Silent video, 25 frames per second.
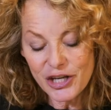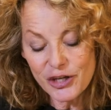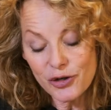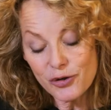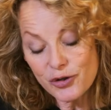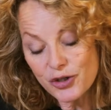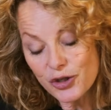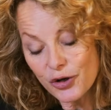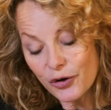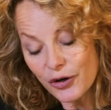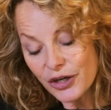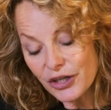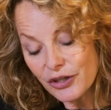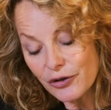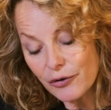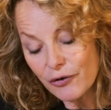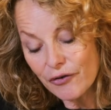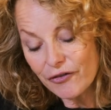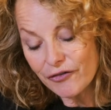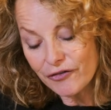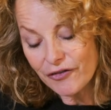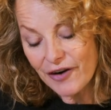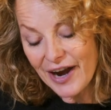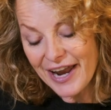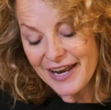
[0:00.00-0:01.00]
You join
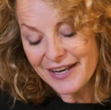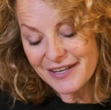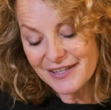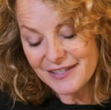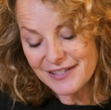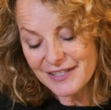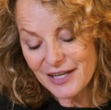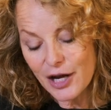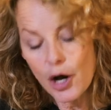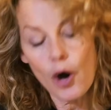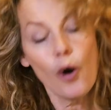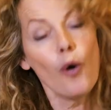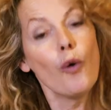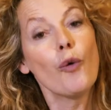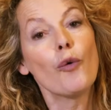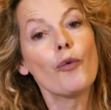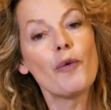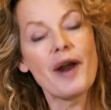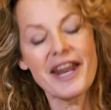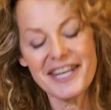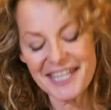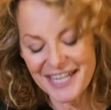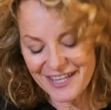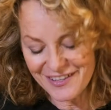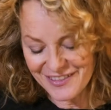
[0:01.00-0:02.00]
your friends,
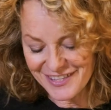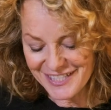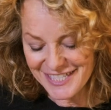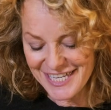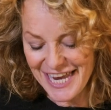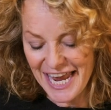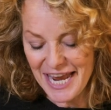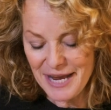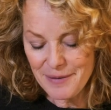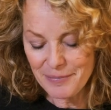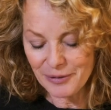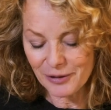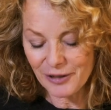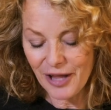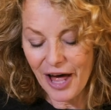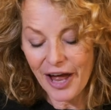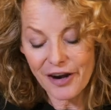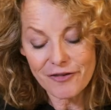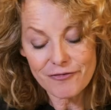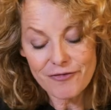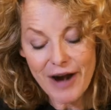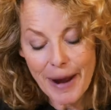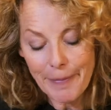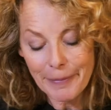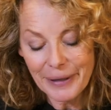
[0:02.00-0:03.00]
already at the table,
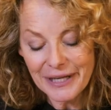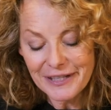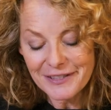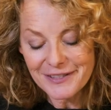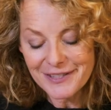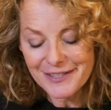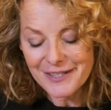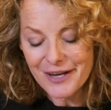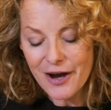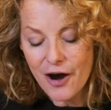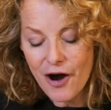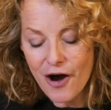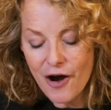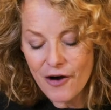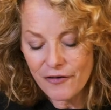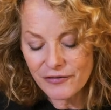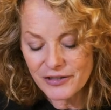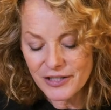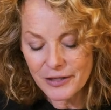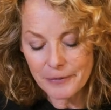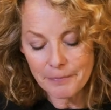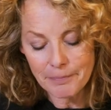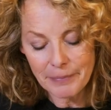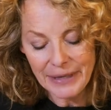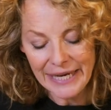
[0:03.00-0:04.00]
unwrapping
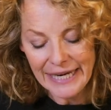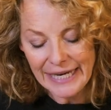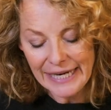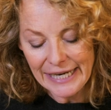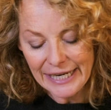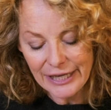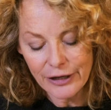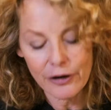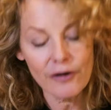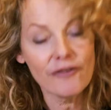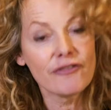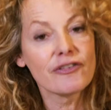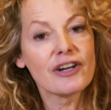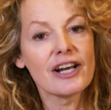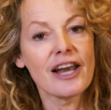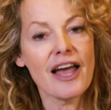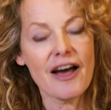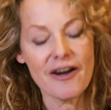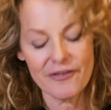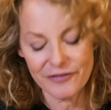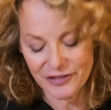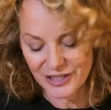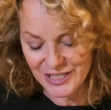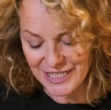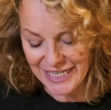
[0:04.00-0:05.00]
scarves and peeling off
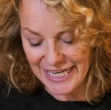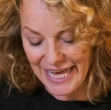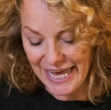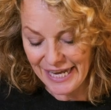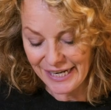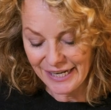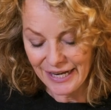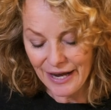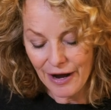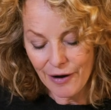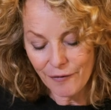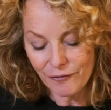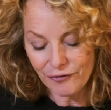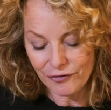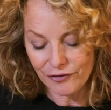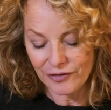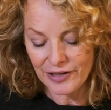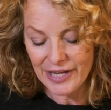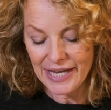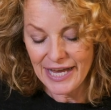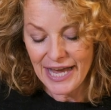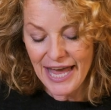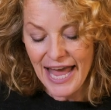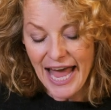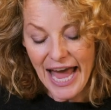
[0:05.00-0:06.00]
gloves to get
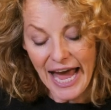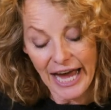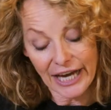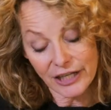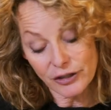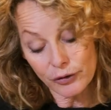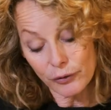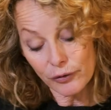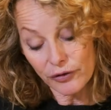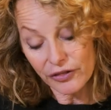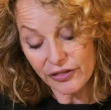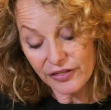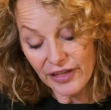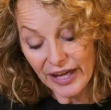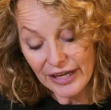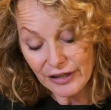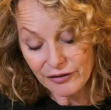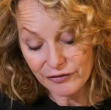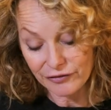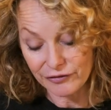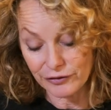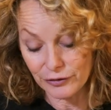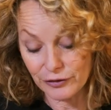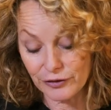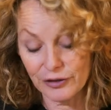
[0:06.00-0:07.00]
comfy, and you're
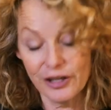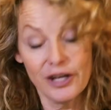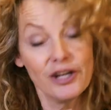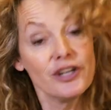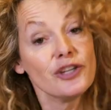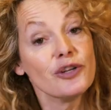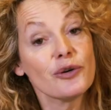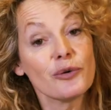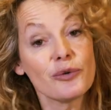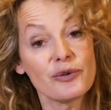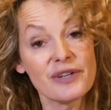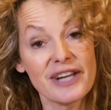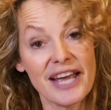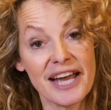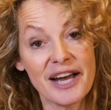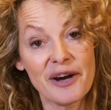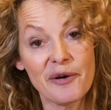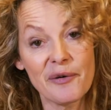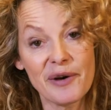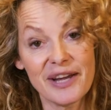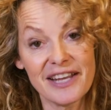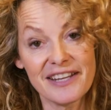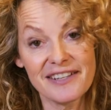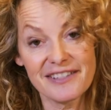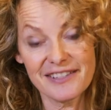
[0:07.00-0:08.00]
thankful you're
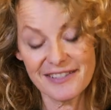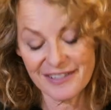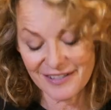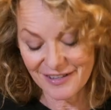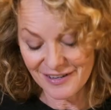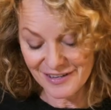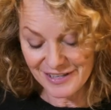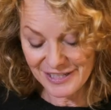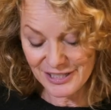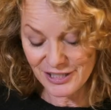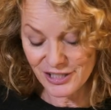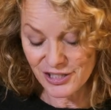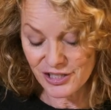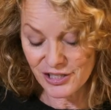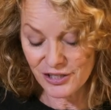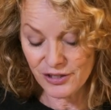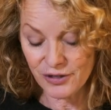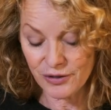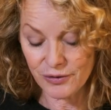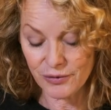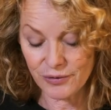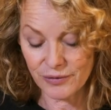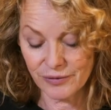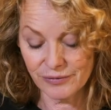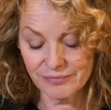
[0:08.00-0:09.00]
now inside
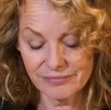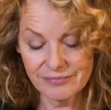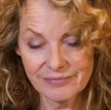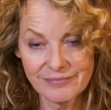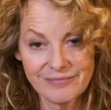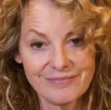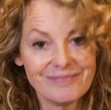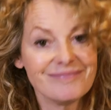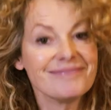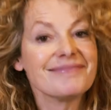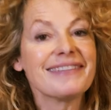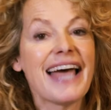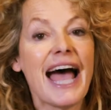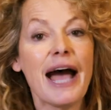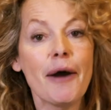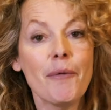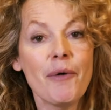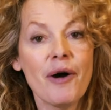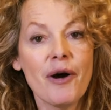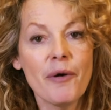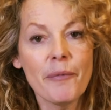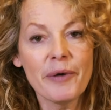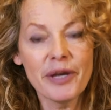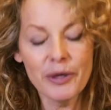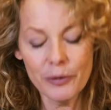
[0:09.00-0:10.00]
too. How
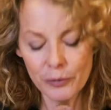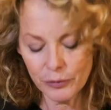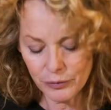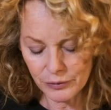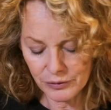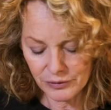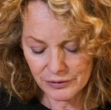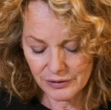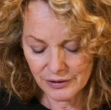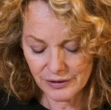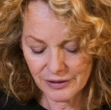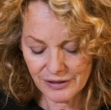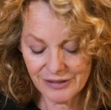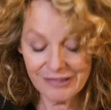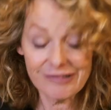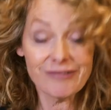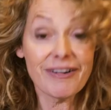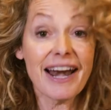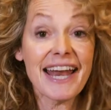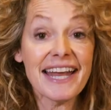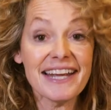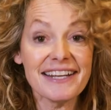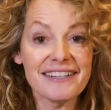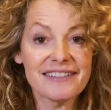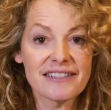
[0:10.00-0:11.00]
are we all?
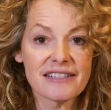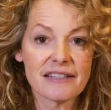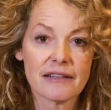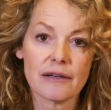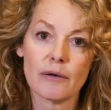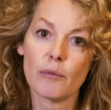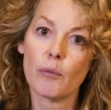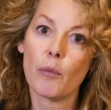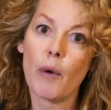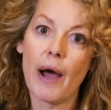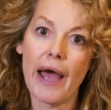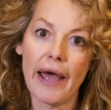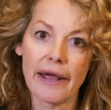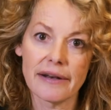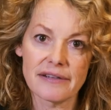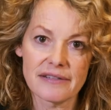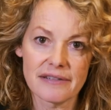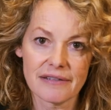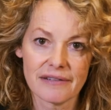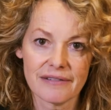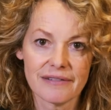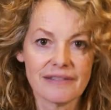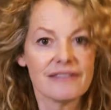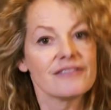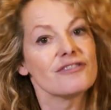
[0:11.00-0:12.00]
Great.
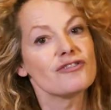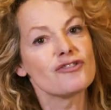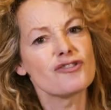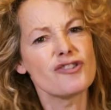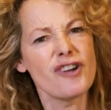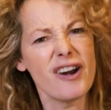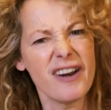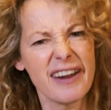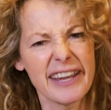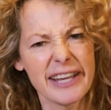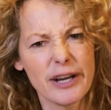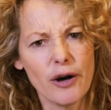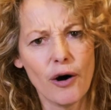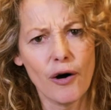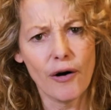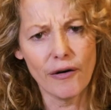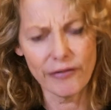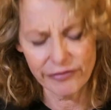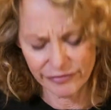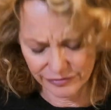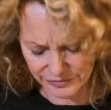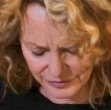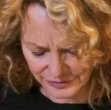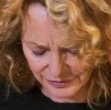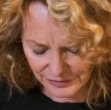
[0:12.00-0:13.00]
Wet. Drying
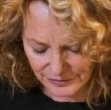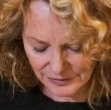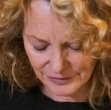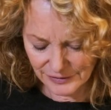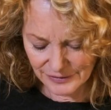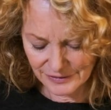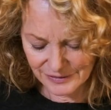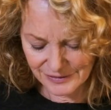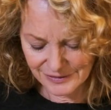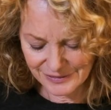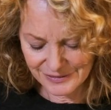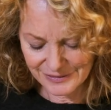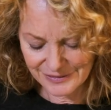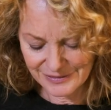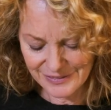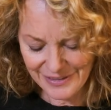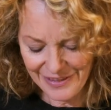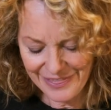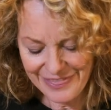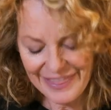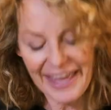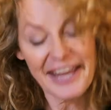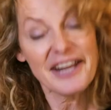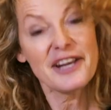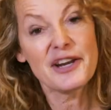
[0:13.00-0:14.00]
off.
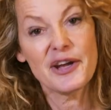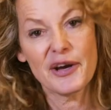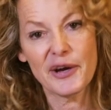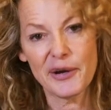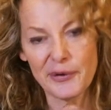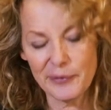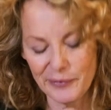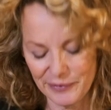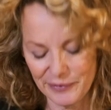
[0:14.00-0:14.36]
They know.